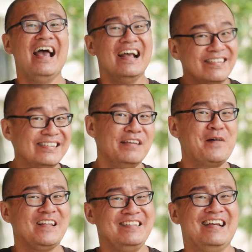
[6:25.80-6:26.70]
And
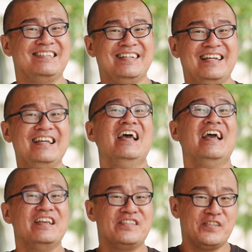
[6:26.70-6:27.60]
SIPA testing
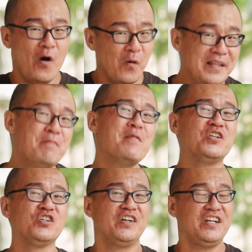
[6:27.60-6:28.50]
is only
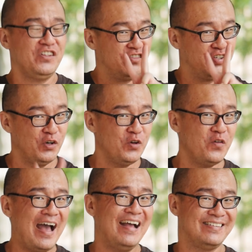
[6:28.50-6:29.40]
measuring
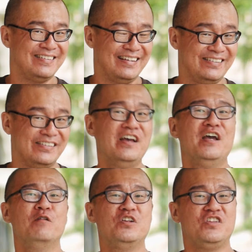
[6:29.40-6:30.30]
2 axes,
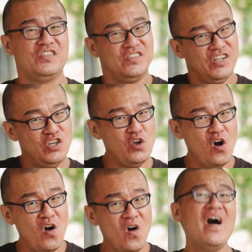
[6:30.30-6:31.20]
which is the
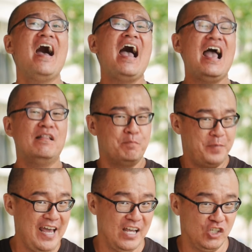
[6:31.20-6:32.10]
yaw and
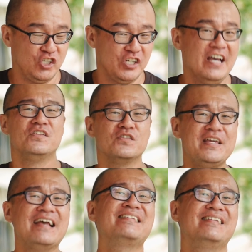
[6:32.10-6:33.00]
pitch. So
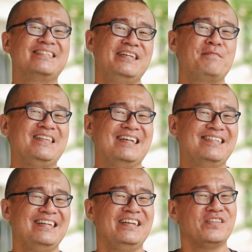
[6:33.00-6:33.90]
yes, the SIPA
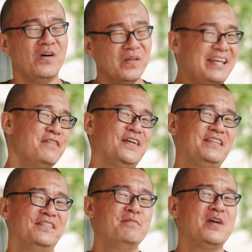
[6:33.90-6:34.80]
testing is only
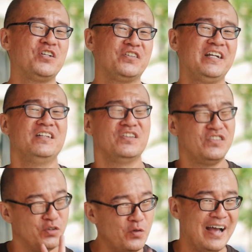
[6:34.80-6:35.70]
effectively measuring the
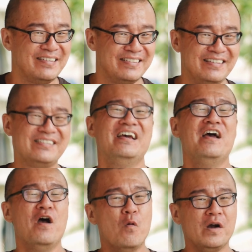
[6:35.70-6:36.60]
2 axes
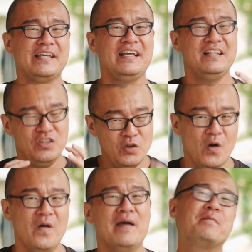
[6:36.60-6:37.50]
working
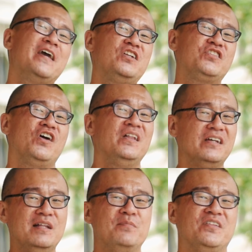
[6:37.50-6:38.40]
yaw and pitch on
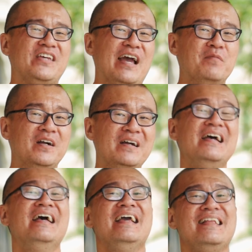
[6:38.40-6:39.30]
the Olympus camera.
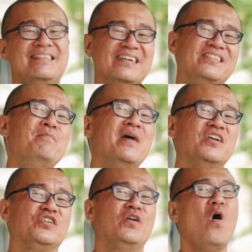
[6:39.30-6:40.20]
It doesn't
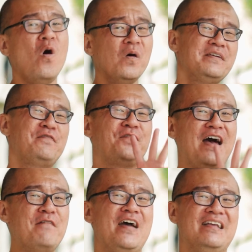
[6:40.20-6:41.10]
measure all the
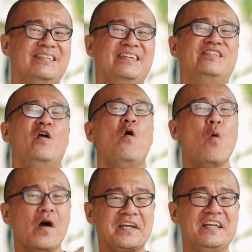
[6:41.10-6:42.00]
5 axes
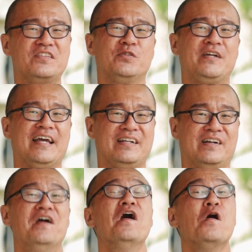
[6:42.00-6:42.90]
working
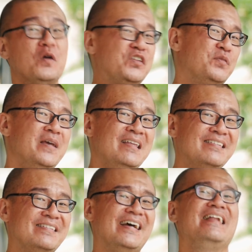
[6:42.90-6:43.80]
together, which
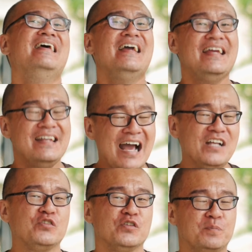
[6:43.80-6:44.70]
means that in
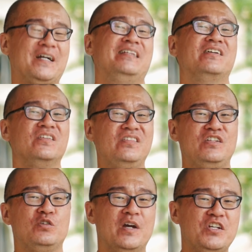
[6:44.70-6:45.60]
actual practical
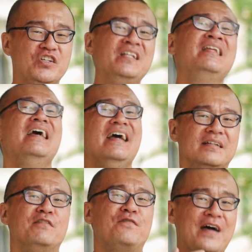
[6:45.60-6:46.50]
situation,
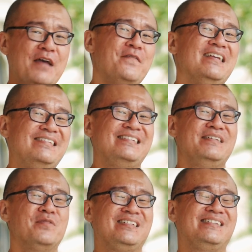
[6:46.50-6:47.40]
the 5-axis
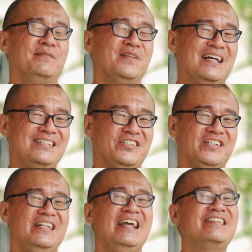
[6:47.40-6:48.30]
image
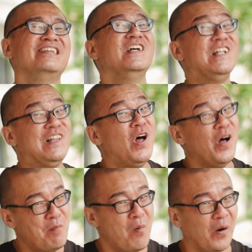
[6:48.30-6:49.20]
stabilization is a
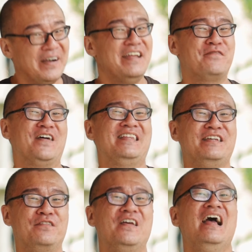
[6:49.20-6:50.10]
lot more
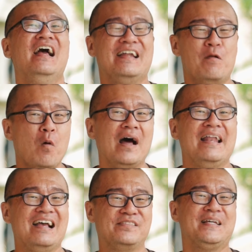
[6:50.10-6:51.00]
effective than what
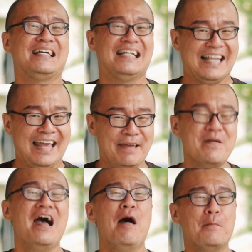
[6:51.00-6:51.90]
has been claimed
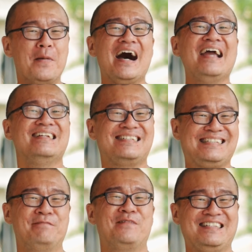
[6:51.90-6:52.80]
by the
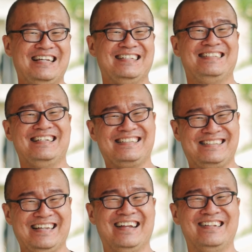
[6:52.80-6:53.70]
SIPA testing
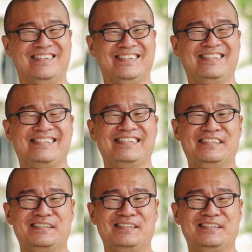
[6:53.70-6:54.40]
standards.